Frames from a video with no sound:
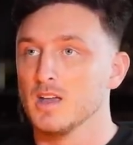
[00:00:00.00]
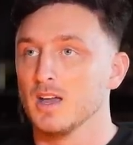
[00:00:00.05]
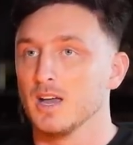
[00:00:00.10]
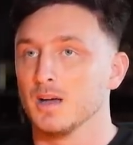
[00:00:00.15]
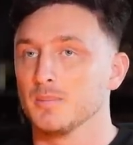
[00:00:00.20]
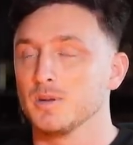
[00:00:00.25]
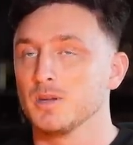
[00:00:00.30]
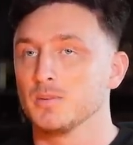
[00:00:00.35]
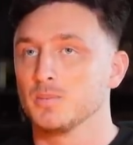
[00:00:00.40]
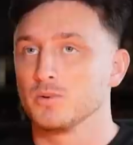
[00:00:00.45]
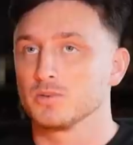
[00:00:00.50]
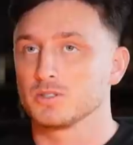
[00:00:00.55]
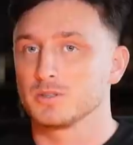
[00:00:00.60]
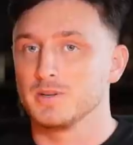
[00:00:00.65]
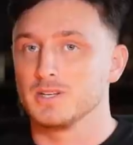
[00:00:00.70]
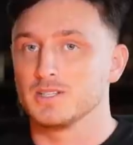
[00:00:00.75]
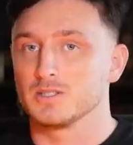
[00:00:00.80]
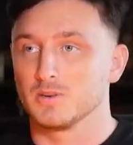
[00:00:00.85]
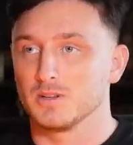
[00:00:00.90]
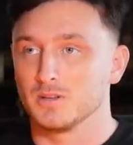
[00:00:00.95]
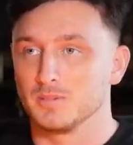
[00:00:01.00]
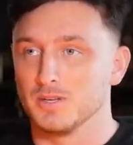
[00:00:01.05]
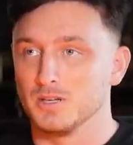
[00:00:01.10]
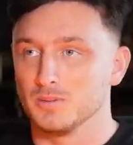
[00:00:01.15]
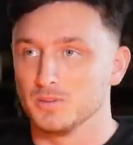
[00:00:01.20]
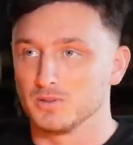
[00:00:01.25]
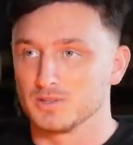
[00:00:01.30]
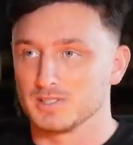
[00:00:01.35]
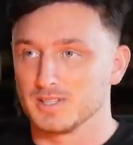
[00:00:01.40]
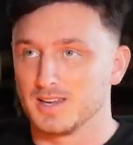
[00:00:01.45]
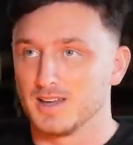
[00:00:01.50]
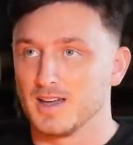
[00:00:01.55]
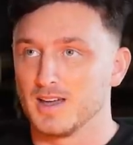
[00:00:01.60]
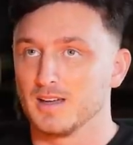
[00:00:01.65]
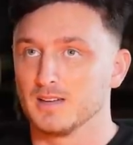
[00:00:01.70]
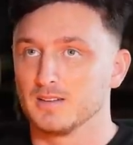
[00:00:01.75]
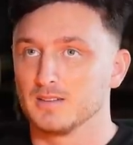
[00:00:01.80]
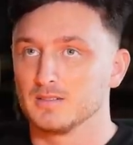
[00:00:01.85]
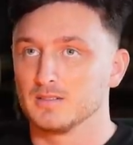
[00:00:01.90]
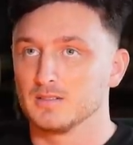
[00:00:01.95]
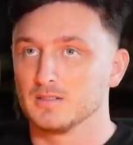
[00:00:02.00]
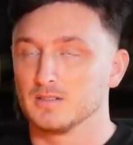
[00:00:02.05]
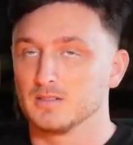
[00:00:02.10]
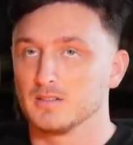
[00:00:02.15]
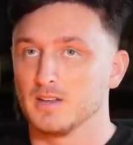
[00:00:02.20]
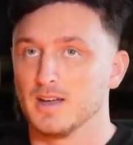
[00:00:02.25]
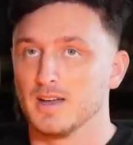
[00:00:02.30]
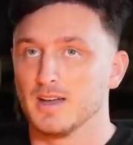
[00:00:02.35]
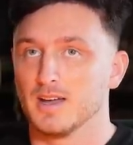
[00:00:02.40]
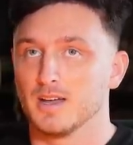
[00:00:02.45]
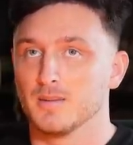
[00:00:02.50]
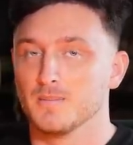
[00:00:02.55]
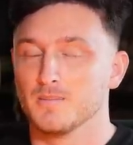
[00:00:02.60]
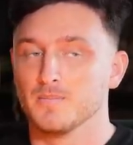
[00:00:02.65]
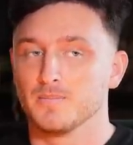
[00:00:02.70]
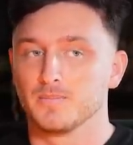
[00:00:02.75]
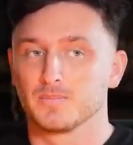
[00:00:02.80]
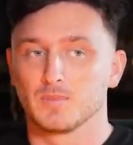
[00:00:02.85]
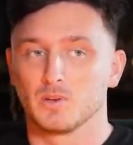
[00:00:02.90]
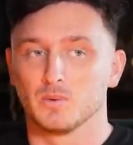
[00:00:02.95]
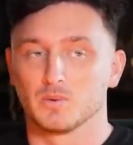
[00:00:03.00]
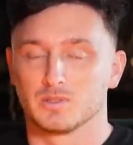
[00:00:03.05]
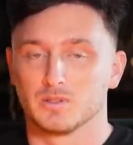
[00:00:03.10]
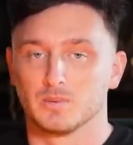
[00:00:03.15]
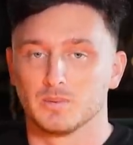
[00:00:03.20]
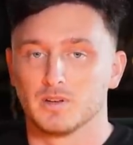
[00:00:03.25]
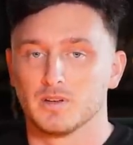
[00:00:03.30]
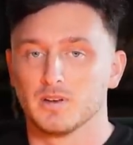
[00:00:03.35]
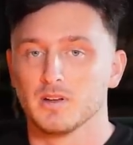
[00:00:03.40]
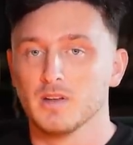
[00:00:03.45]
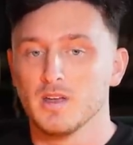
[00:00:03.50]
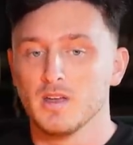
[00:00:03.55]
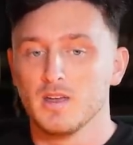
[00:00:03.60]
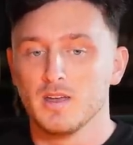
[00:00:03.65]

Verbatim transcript: And people speak to other people to get um, what's the word?